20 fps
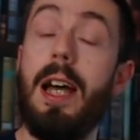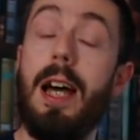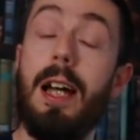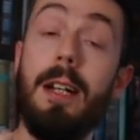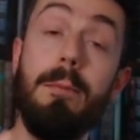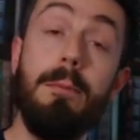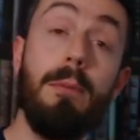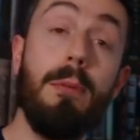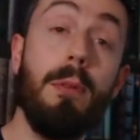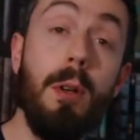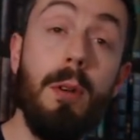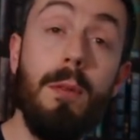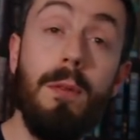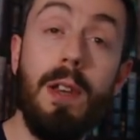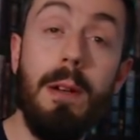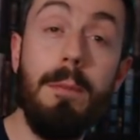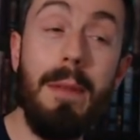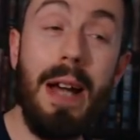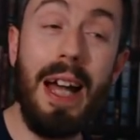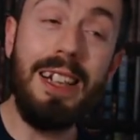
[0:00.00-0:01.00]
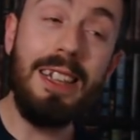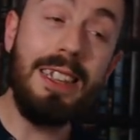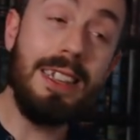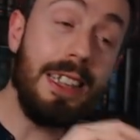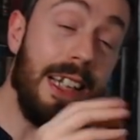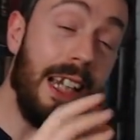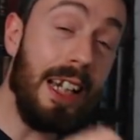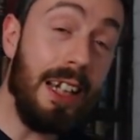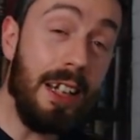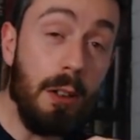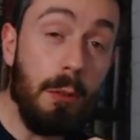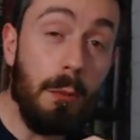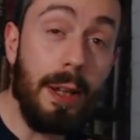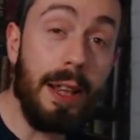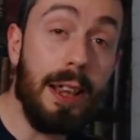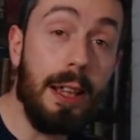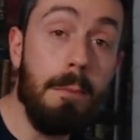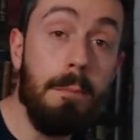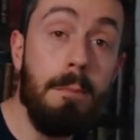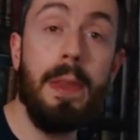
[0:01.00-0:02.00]
and improve them and tinker
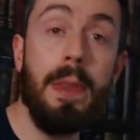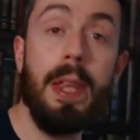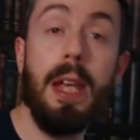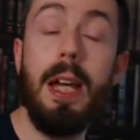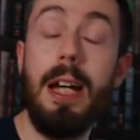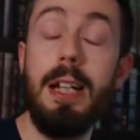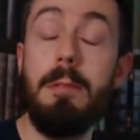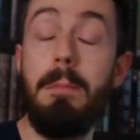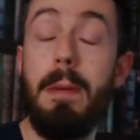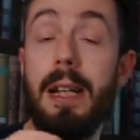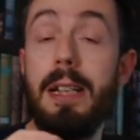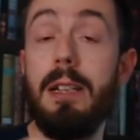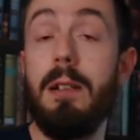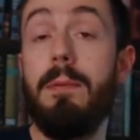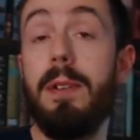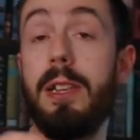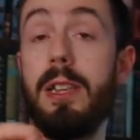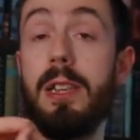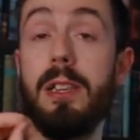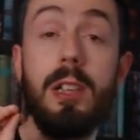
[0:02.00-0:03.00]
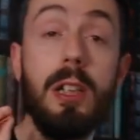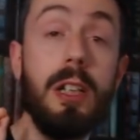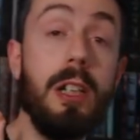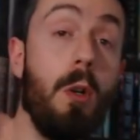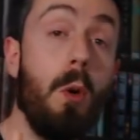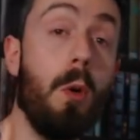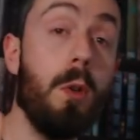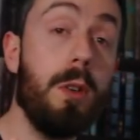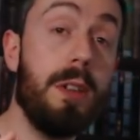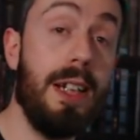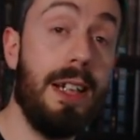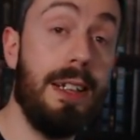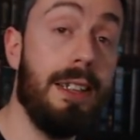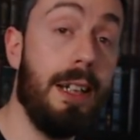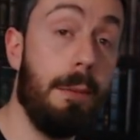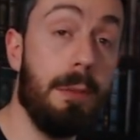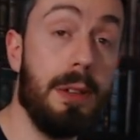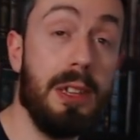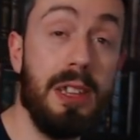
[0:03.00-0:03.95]
with them as better fitting to your setup.